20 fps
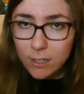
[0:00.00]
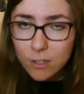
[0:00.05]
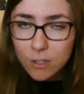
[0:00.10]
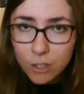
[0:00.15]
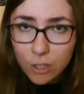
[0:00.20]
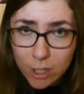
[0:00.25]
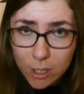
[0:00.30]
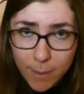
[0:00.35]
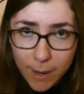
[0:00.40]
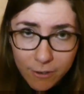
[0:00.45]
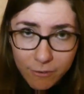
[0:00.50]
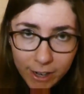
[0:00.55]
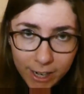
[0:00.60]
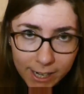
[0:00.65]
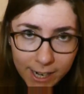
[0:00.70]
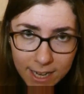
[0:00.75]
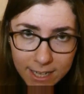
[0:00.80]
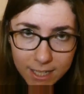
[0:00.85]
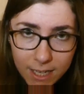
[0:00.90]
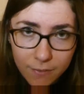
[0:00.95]
So you might
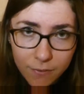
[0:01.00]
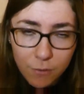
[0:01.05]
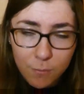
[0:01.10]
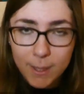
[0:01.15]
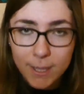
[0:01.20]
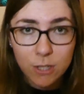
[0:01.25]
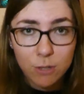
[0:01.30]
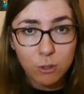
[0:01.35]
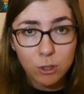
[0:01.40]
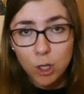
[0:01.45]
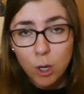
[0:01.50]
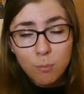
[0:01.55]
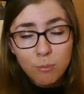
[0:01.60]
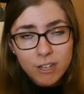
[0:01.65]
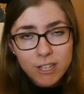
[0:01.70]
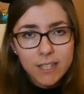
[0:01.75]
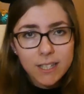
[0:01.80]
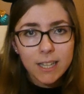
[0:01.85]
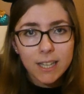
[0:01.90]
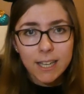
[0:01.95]
recognise it if you've been to a shop
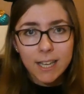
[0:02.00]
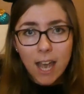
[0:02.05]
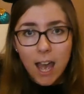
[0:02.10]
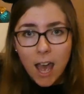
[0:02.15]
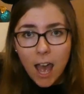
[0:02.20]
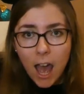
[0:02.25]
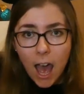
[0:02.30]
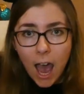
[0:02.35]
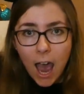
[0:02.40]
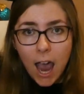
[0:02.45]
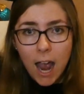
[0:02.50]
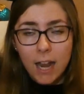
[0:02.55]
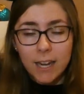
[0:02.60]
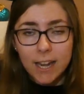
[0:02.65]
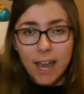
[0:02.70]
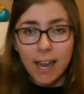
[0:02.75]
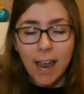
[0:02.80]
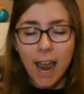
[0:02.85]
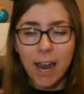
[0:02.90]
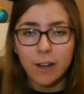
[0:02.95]
recently,
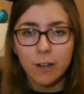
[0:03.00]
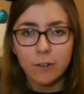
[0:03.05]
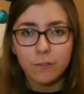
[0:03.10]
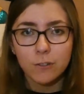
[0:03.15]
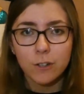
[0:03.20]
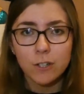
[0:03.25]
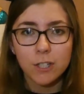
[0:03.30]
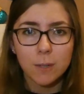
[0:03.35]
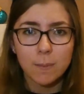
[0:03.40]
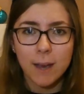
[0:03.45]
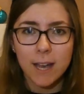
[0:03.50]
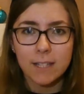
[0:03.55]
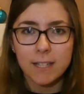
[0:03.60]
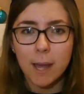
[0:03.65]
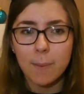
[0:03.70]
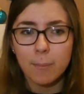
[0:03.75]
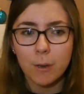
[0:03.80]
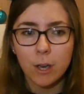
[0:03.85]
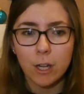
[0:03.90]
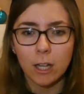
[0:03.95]
and I kind of customised
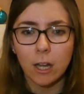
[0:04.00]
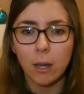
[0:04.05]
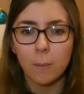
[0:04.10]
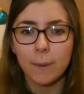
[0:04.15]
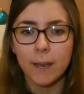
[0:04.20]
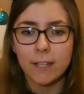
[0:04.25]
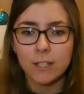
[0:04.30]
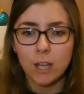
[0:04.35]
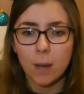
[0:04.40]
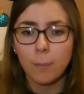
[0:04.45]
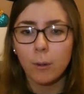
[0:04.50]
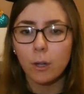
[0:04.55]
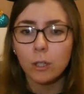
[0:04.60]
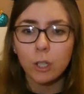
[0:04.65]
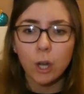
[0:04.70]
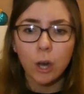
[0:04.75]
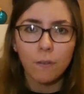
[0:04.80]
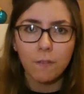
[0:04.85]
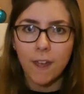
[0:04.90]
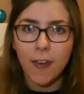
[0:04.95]
that bow a little bit. So I
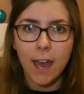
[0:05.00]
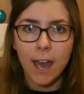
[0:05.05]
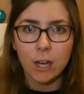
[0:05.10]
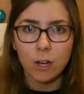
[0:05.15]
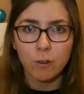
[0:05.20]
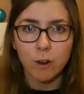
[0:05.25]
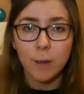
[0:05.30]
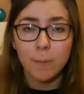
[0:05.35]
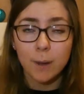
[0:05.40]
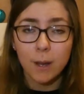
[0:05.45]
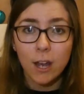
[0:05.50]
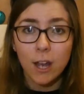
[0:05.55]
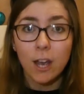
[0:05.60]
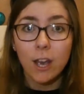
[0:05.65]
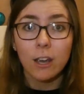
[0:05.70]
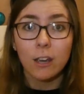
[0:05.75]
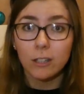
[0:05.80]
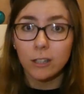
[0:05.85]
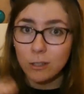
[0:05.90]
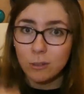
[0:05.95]
pulled it off the hair grip,
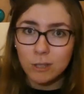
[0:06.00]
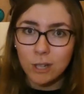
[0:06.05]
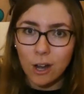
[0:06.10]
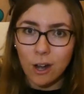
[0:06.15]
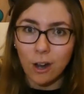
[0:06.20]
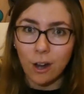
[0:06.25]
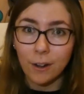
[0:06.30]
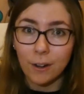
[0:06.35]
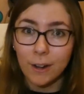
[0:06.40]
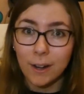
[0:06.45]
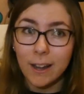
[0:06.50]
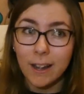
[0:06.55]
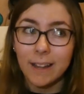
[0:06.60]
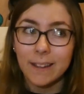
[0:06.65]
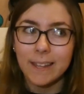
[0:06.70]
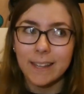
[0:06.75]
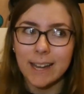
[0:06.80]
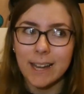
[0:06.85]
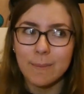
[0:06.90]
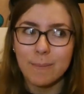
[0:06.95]
glued it on,
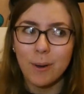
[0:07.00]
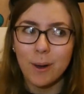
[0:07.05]
then I